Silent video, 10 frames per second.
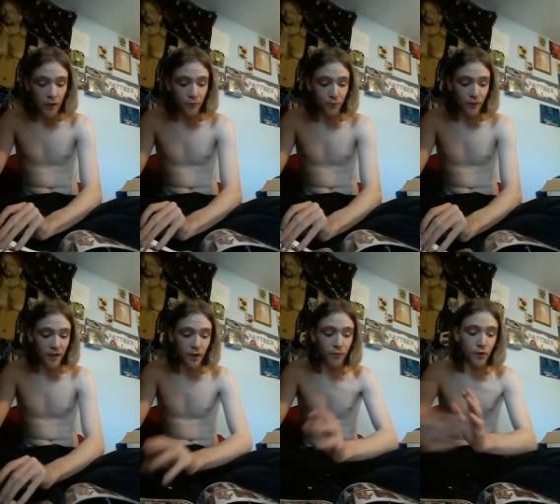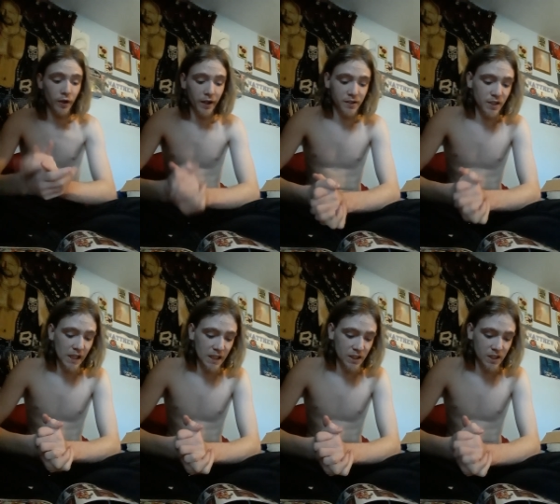If any of you guys
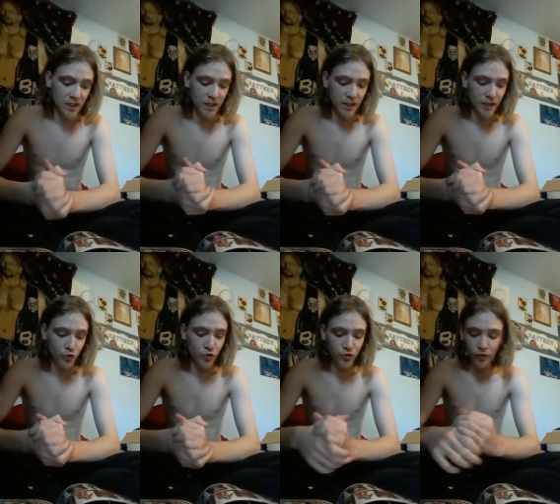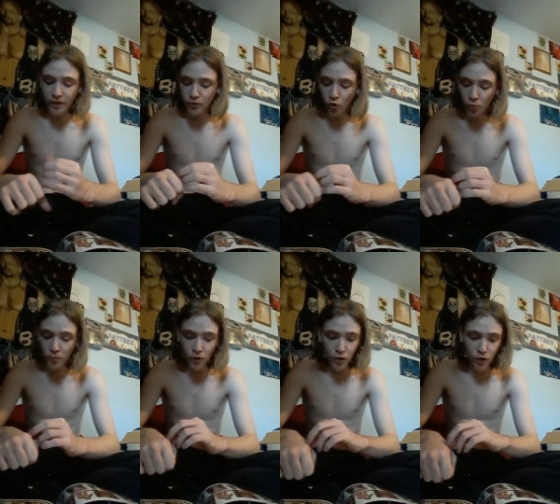has the Entrance Greats
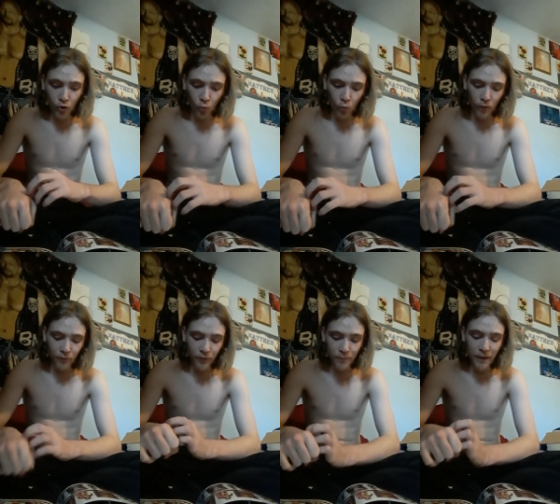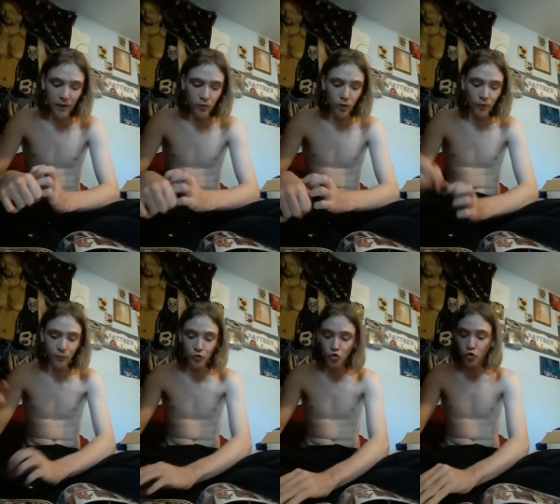Goldberg or Finn Balor up
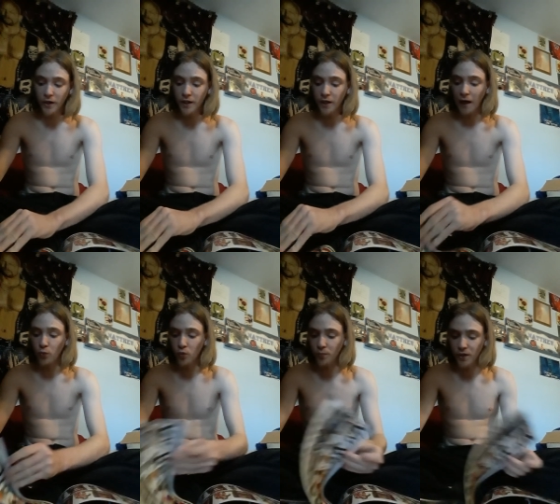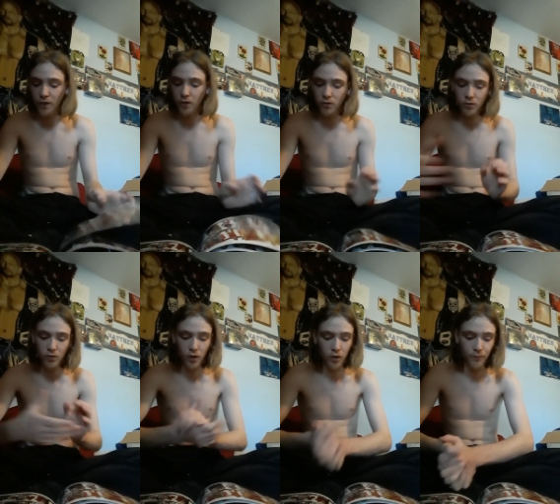for trade, I will be
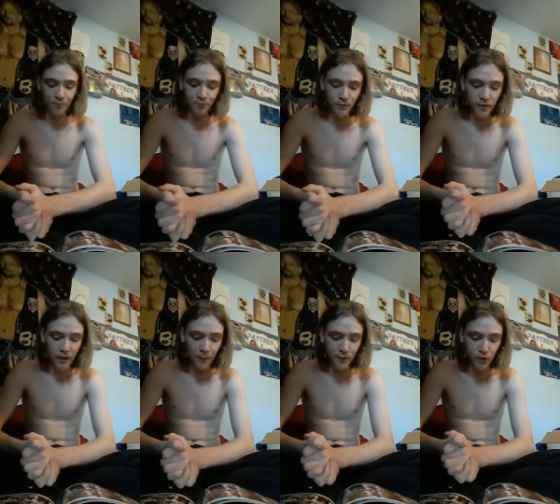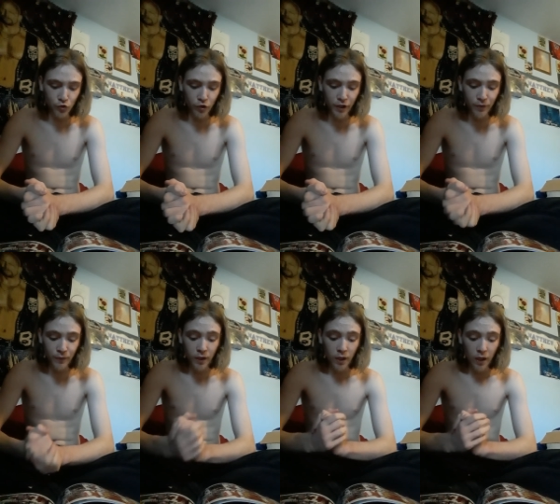happy to trade.
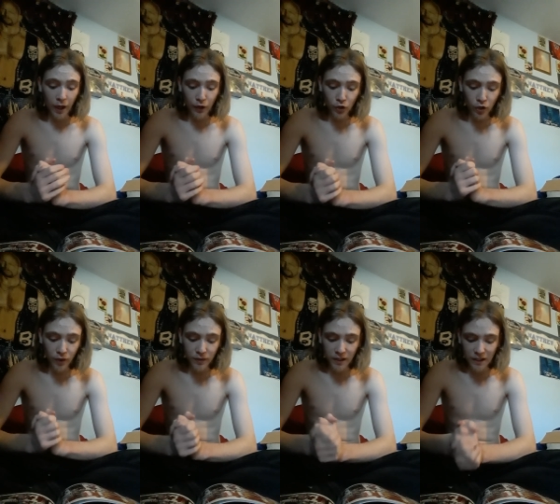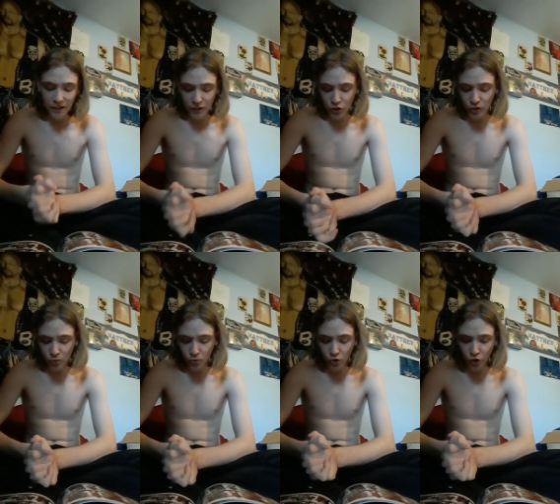I could have got the
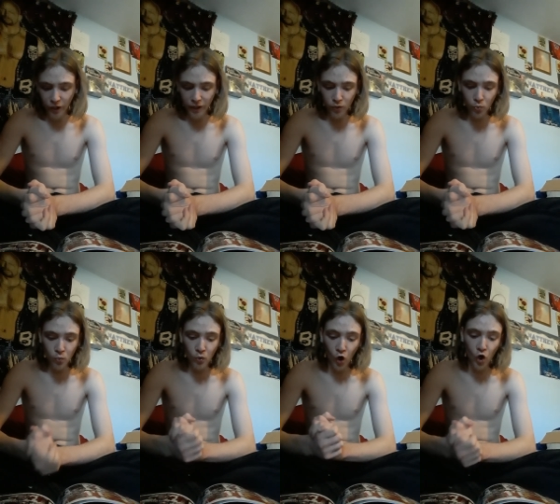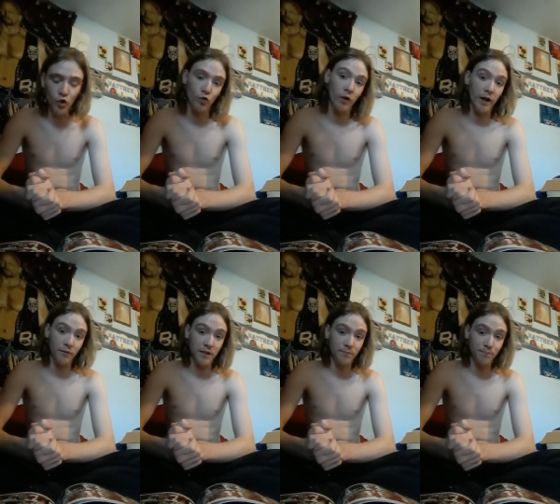Shield Kurt Angle
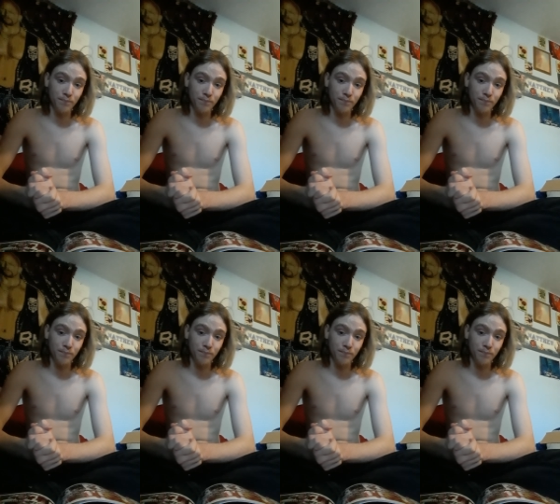autographed.